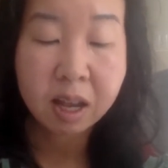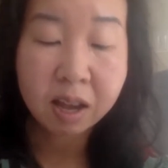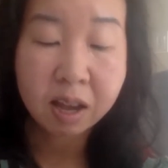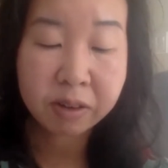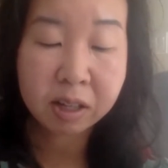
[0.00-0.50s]

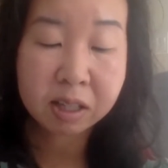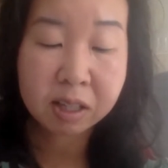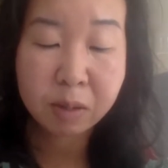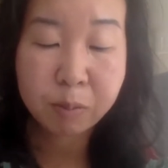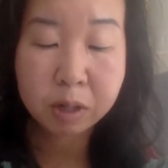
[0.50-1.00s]
I fell
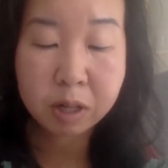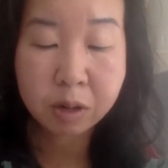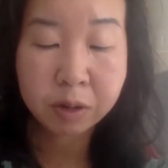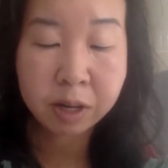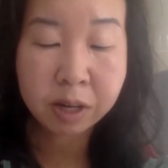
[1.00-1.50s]
asleep
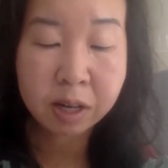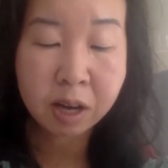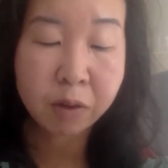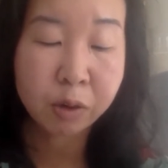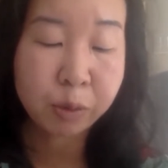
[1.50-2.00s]
knowing
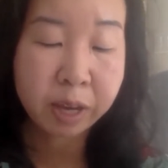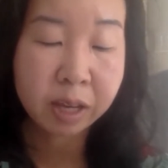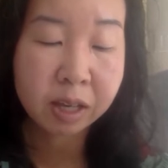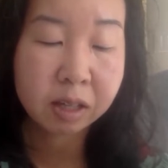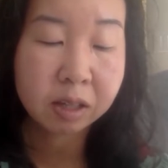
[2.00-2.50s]
I would
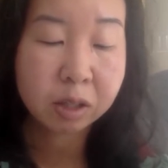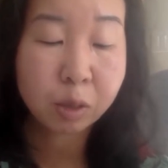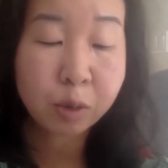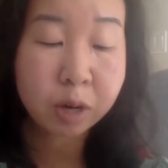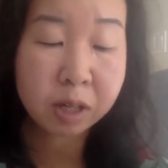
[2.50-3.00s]
wake to
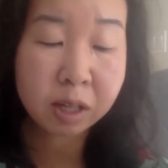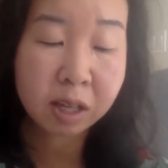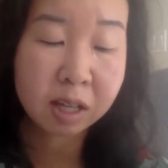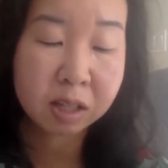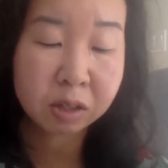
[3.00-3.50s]
walk
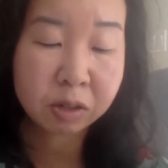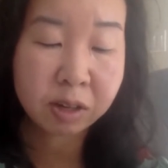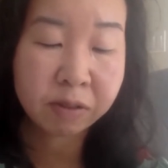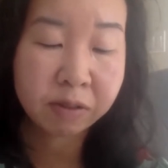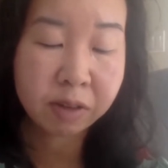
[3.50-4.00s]
against
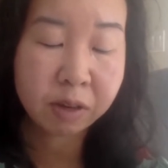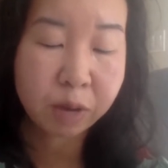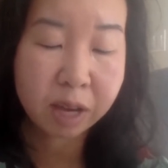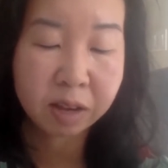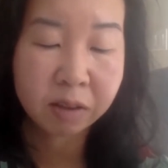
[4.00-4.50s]
grief in
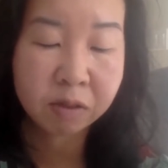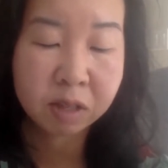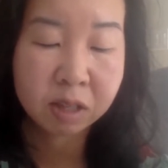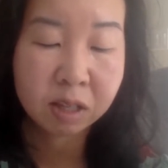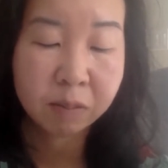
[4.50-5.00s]

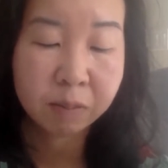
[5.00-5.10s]
waves.